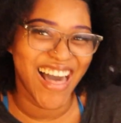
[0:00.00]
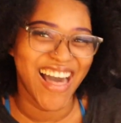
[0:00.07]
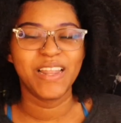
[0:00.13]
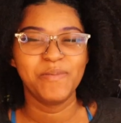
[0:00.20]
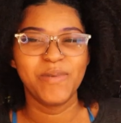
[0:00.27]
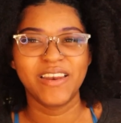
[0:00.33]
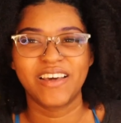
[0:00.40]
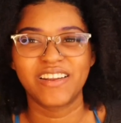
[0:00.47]

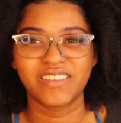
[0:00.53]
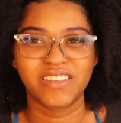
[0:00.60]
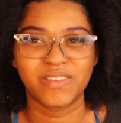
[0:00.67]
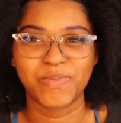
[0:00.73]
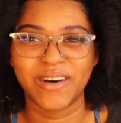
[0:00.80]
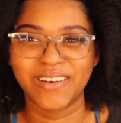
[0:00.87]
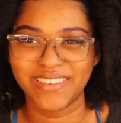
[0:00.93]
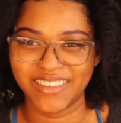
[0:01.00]
Let me not
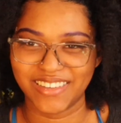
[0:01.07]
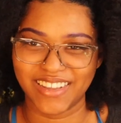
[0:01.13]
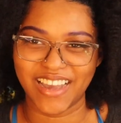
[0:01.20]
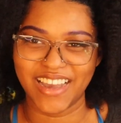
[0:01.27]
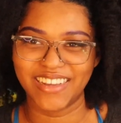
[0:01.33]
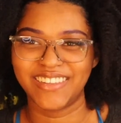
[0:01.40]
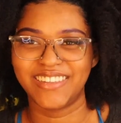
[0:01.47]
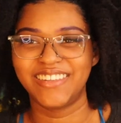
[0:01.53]
expose his
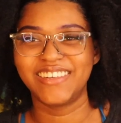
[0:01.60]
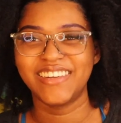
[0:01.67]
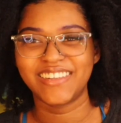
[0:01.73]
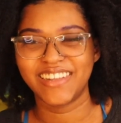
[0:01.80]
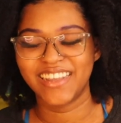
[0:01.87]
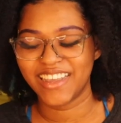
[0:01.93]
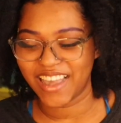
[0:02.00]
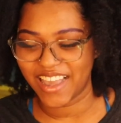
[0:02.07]
ass,
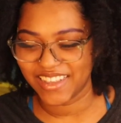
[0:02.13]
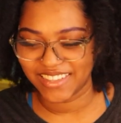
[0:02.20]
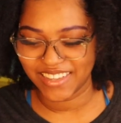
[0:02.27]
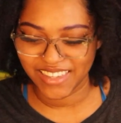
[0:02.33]
just in case